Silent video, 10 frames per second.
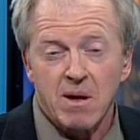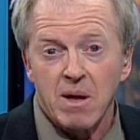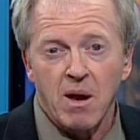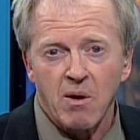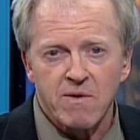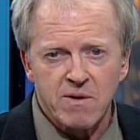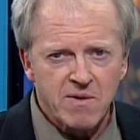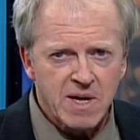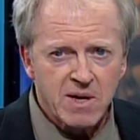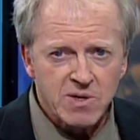a little over
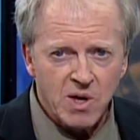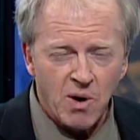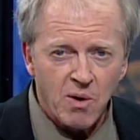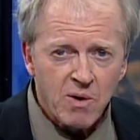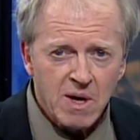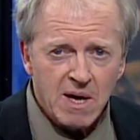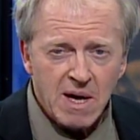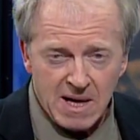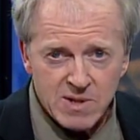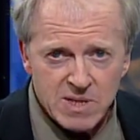3 years ago
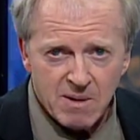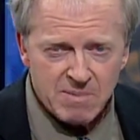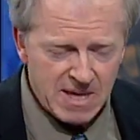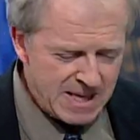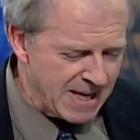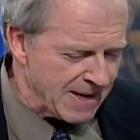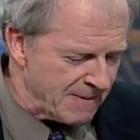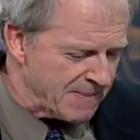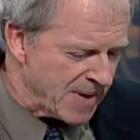in some detail.